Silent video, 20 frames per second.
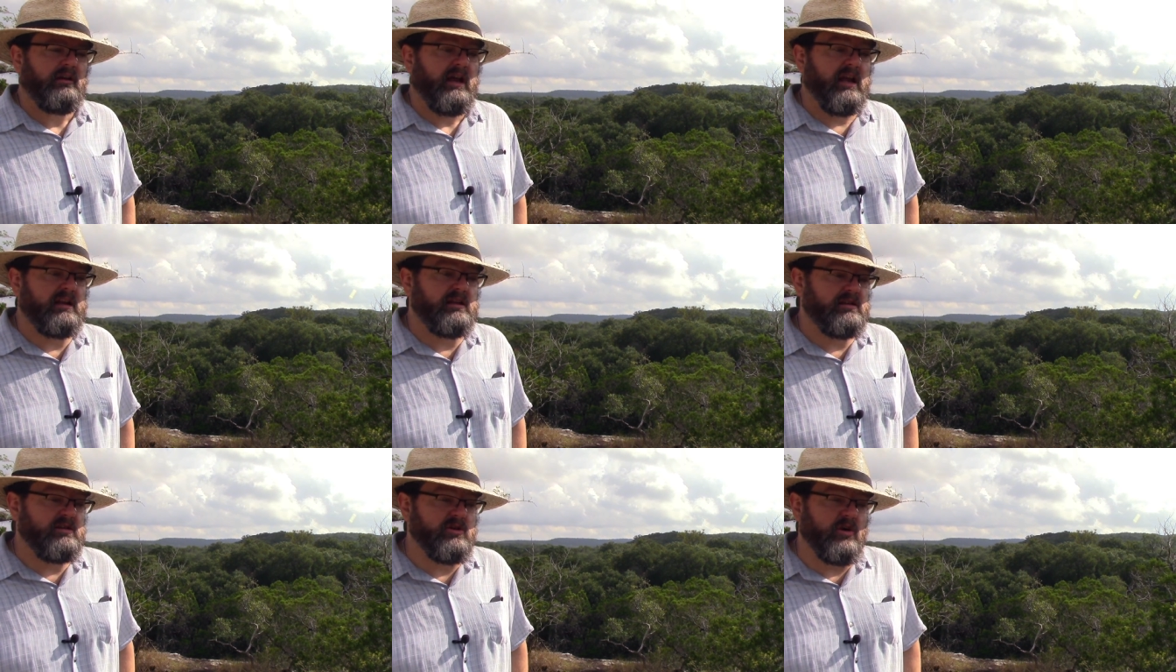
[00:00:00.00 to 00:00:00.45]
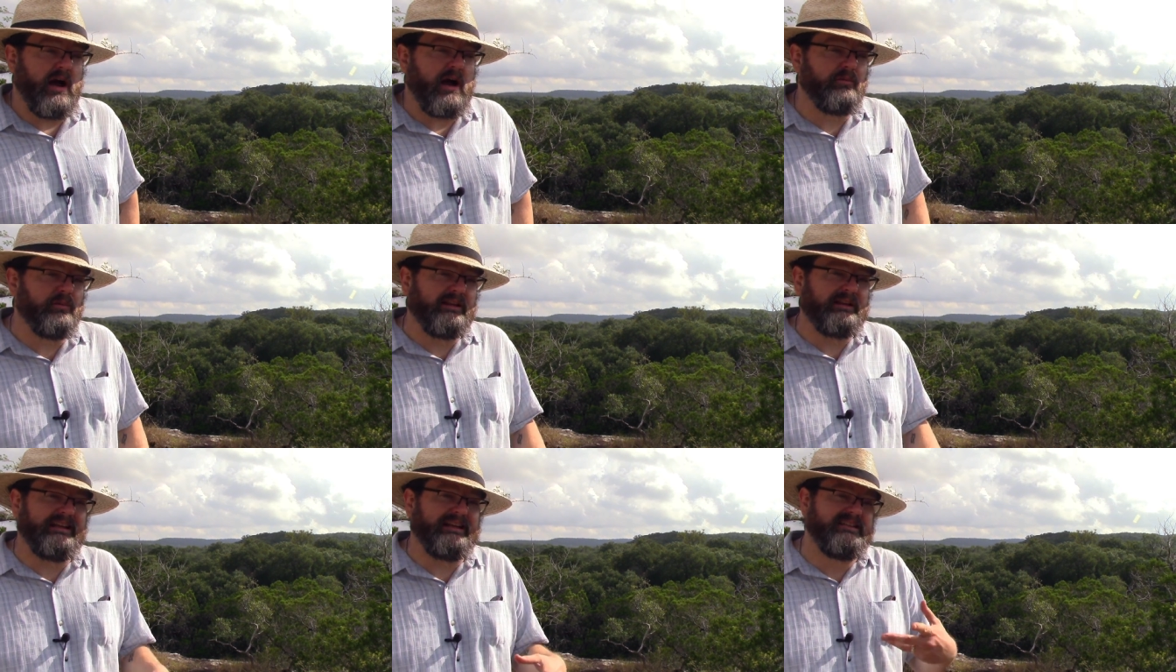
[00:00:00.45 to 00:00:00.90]
And you know, I
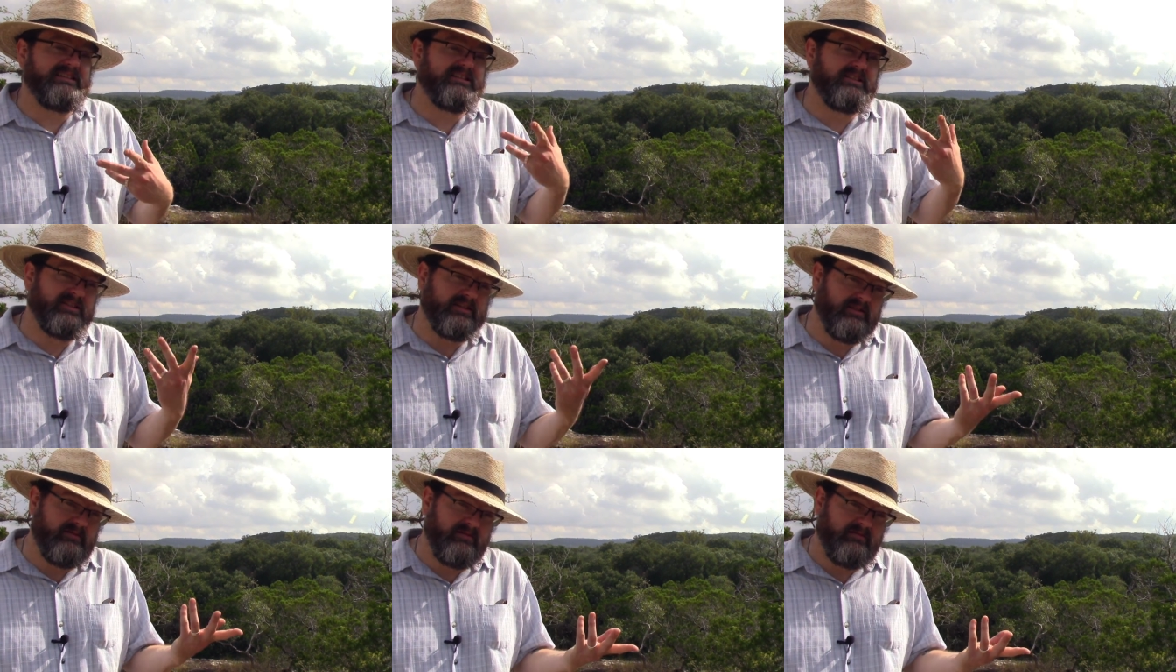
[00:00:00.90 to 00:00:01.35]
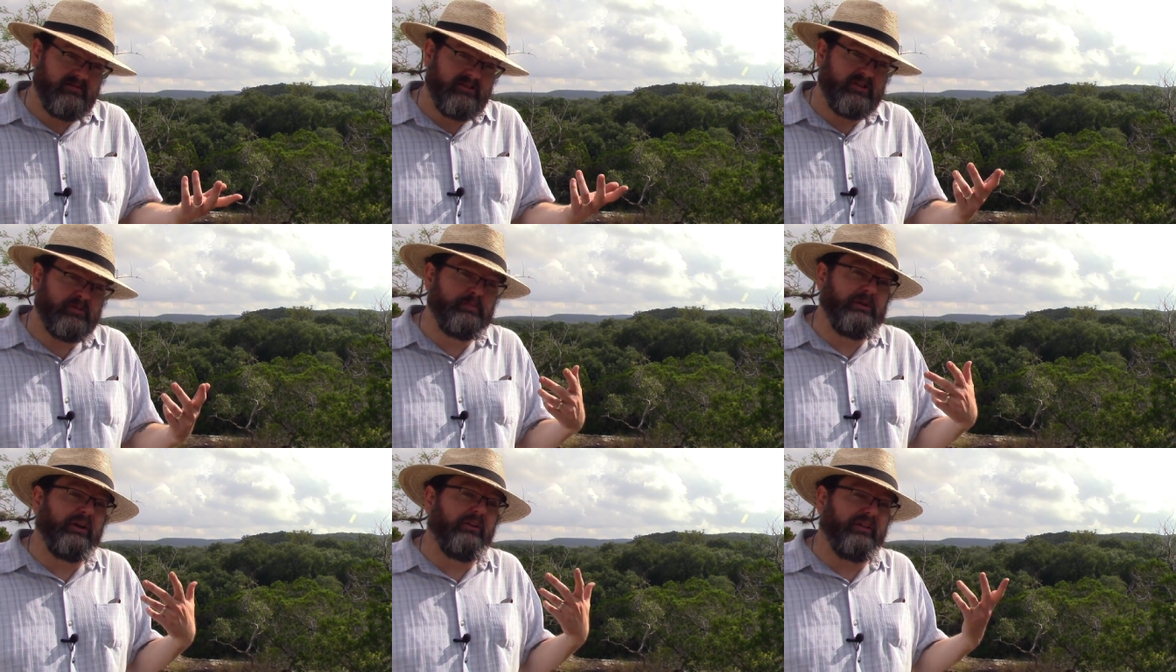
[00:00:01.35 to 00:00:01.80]
really didn't
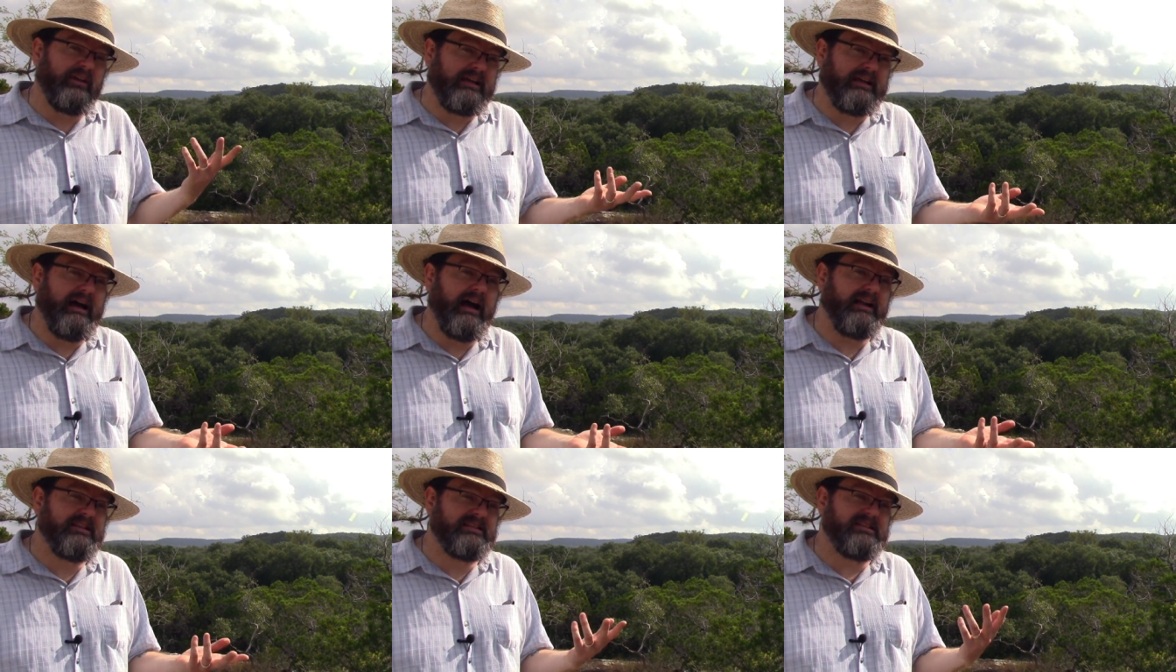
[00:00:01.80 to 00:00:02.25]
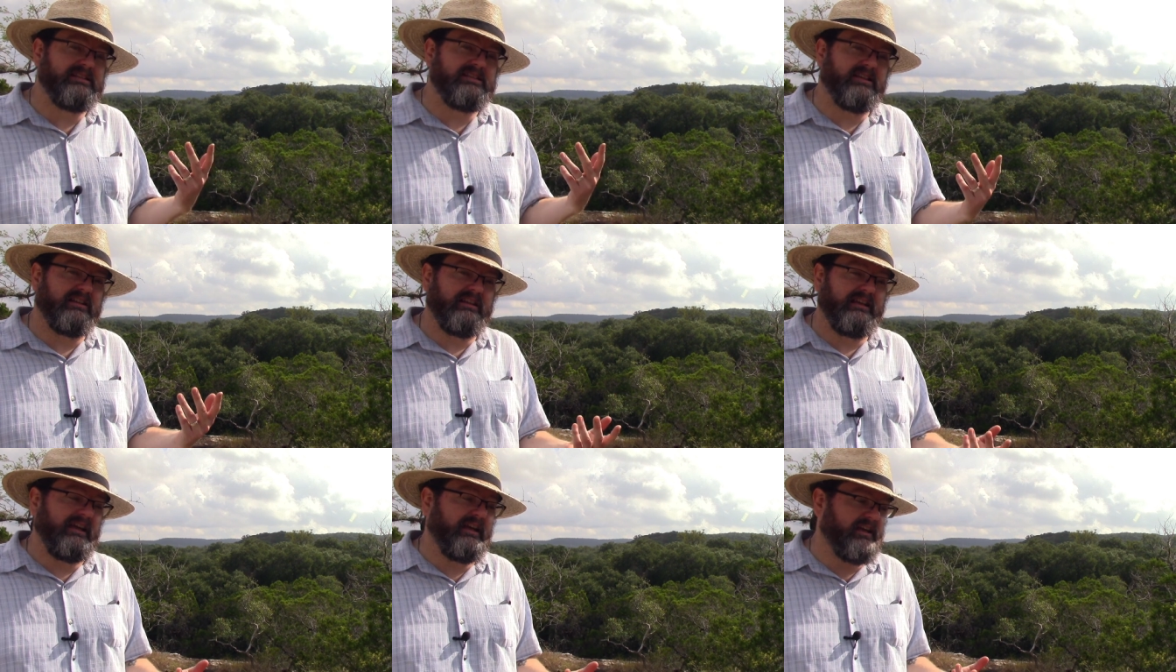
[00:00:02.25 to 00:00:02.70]
spill the guts
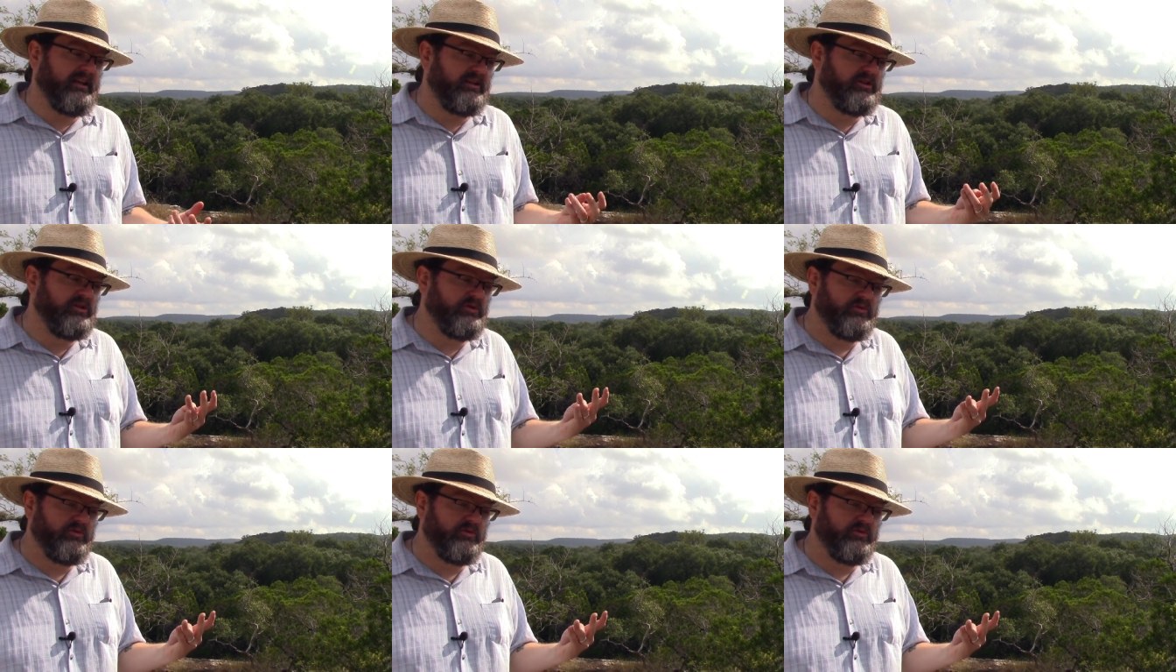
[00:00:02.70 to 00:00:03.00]
until the end.